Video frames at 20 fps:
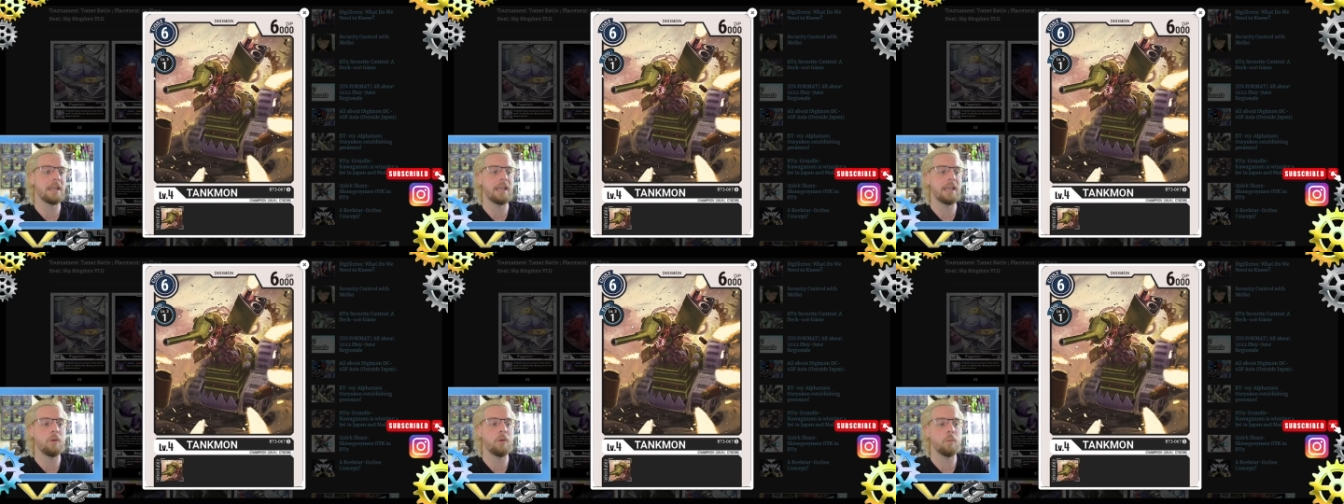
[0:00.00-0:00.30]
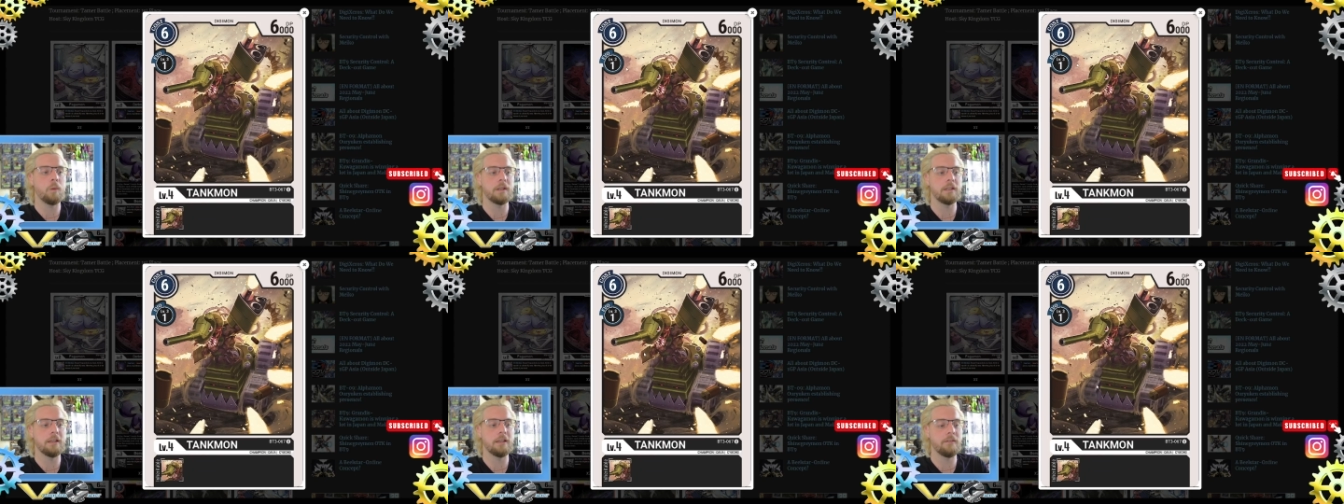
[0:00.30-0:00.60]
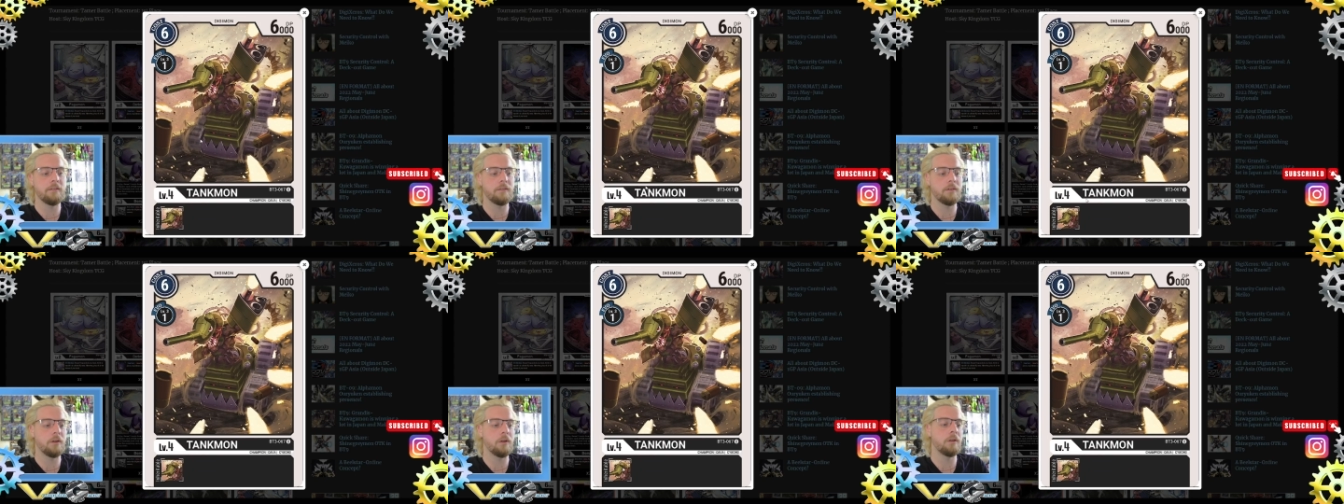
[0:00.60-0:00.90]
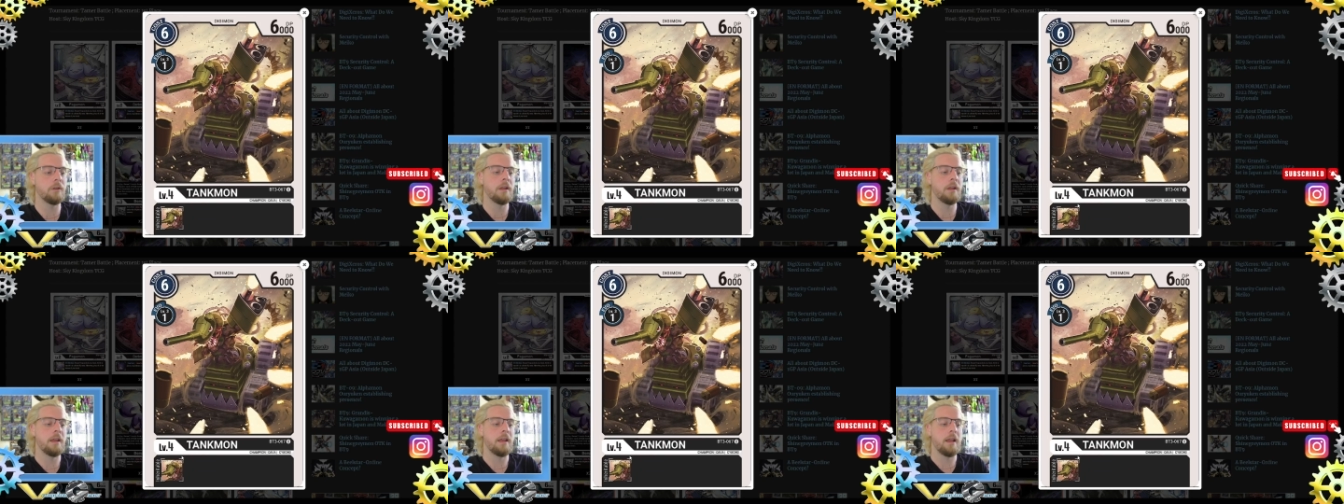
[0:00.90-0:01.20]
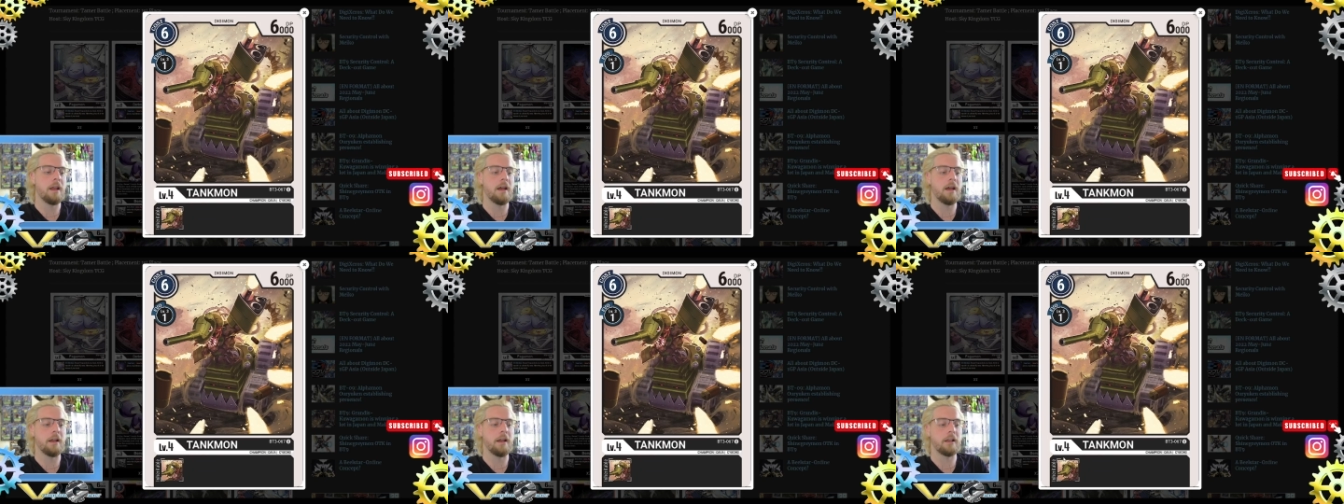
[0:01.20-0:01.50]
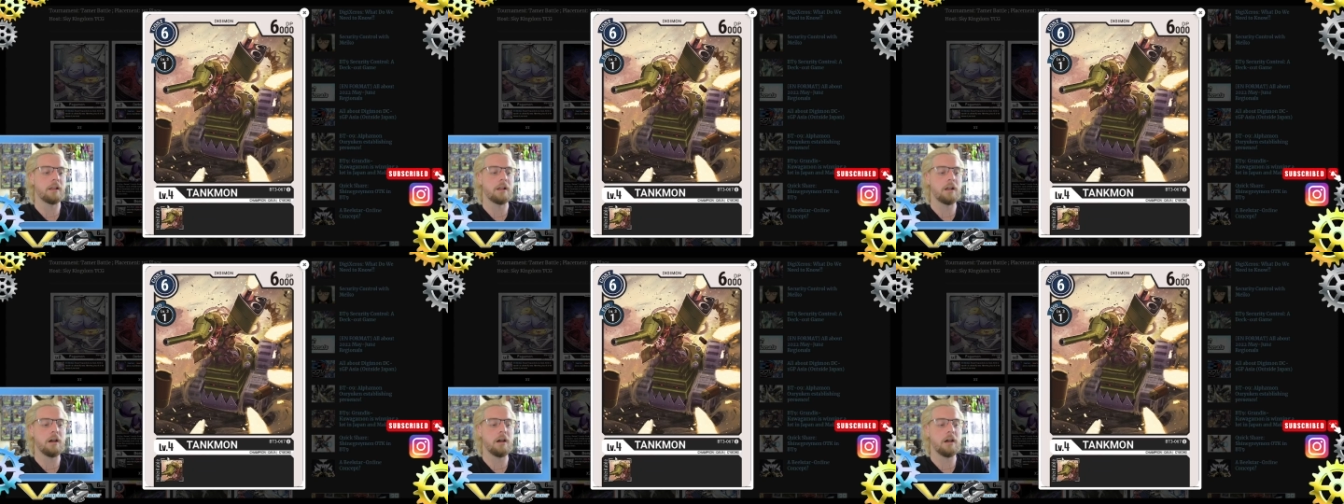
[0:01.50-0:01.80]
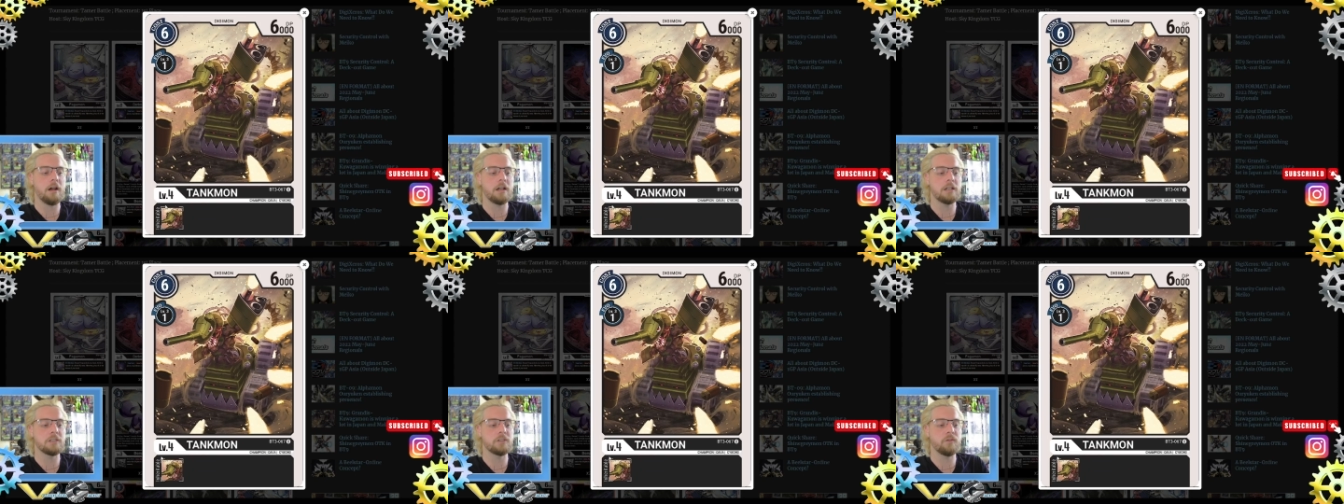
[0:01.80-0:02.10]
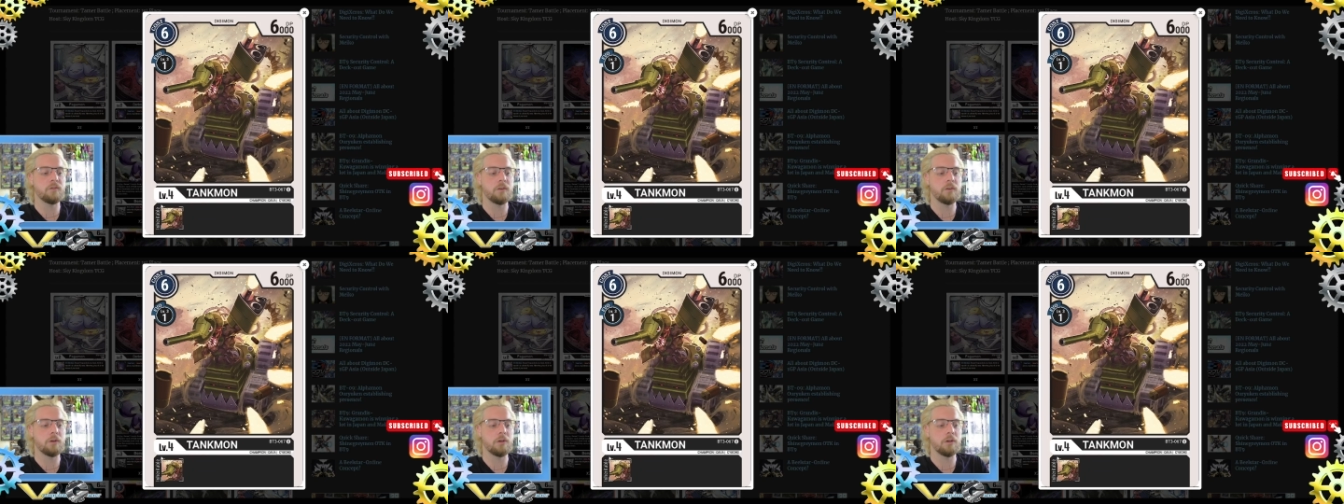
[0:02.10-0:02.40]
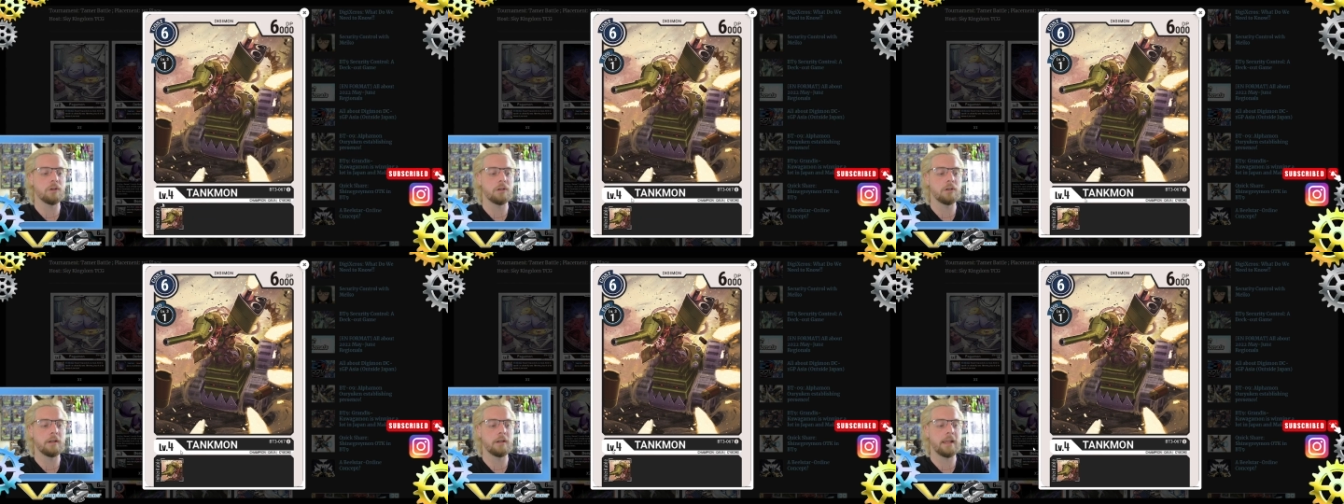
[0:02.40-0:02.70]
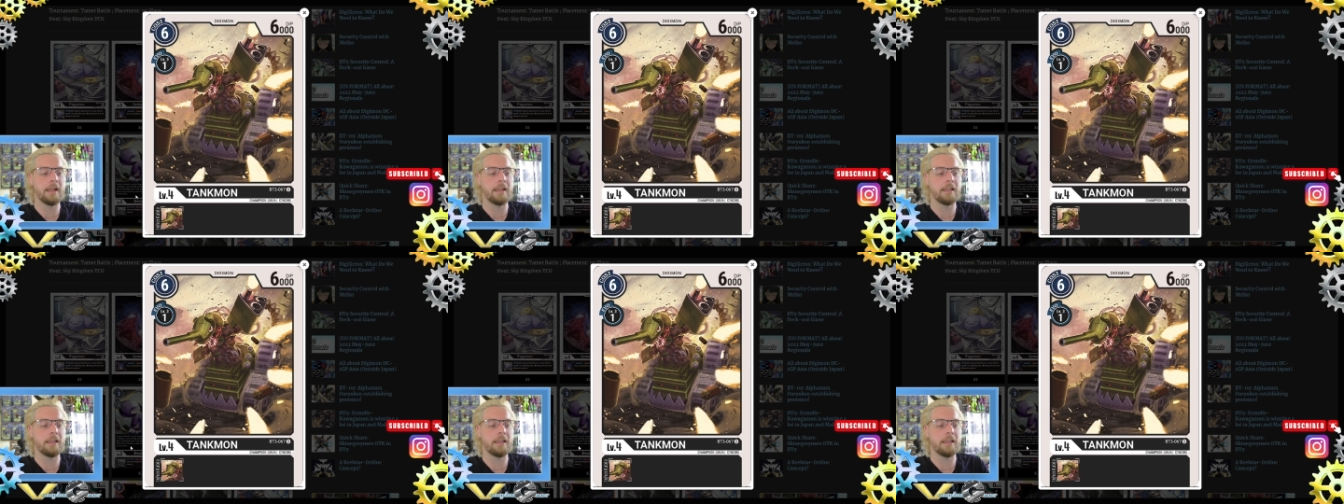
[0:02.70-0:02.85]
a 1 level cost for a